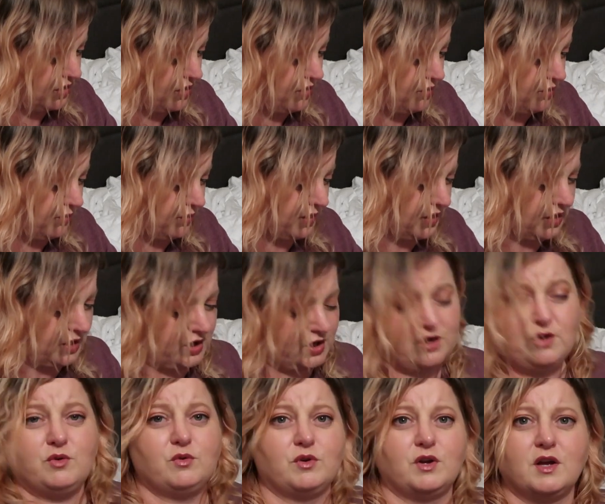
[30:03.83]
so
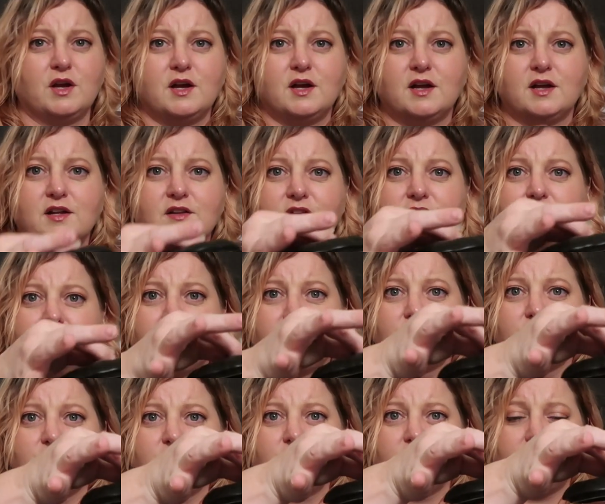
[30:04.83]
cute. It's a
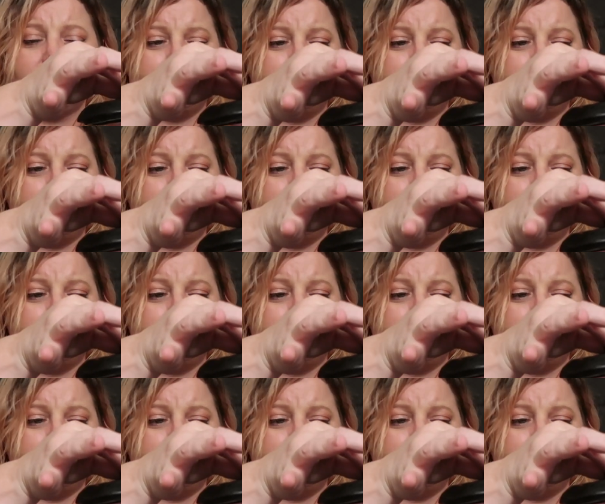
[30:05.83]
little